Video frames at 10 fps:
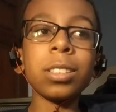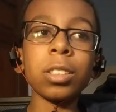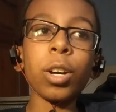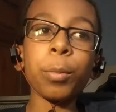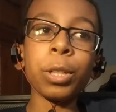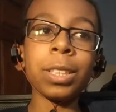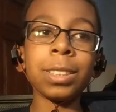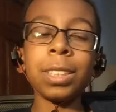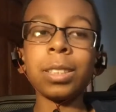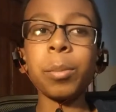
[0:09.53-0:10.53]
an operating
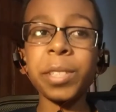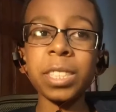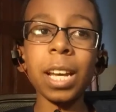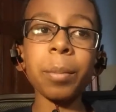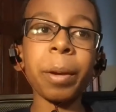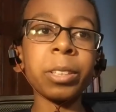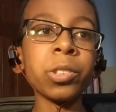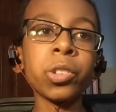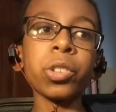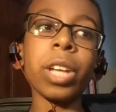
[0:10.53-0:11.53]
system designed by
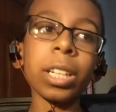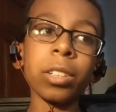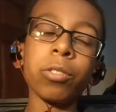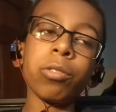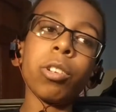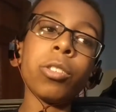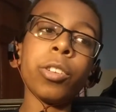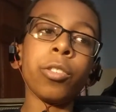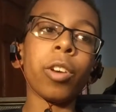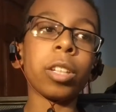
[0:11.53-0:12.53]
Google that can
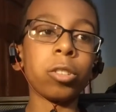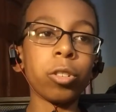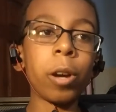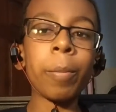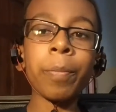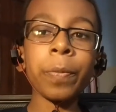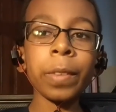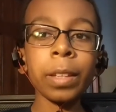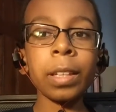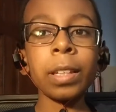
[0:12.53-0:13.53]
only run Chrome,
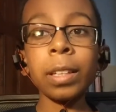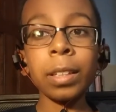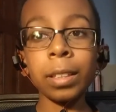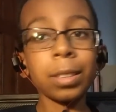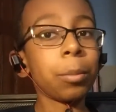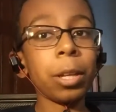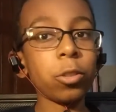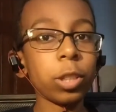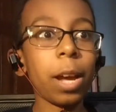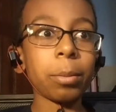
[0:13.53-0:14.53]
and some
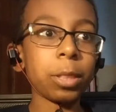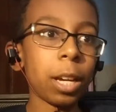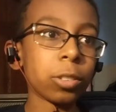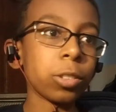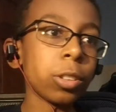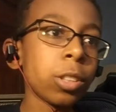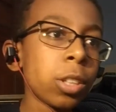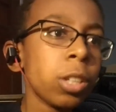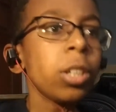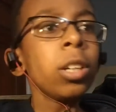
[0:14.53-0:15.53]
Android apps actually.
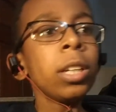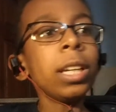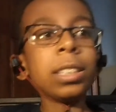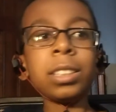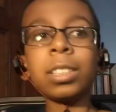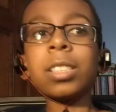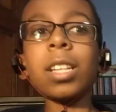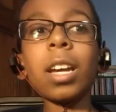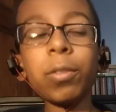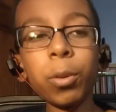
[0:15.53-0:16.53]
It's
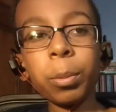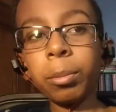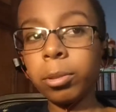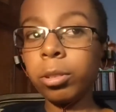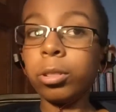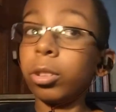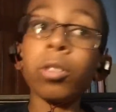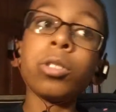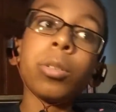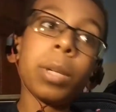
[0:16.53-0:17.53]
designed for people who
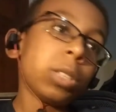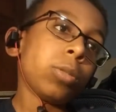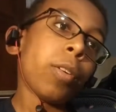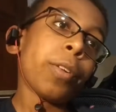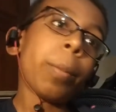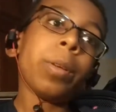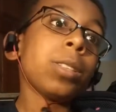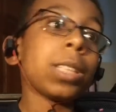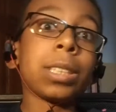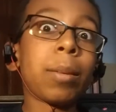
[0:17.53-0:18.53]
don't do much with
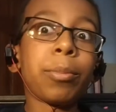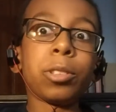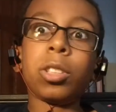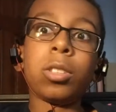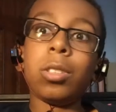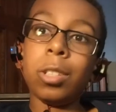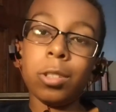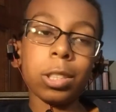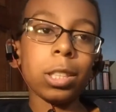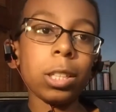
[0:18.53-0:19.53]
computers except for just
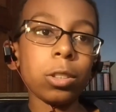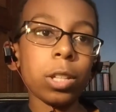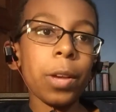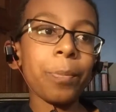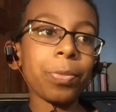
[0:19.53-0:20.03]
using the internet.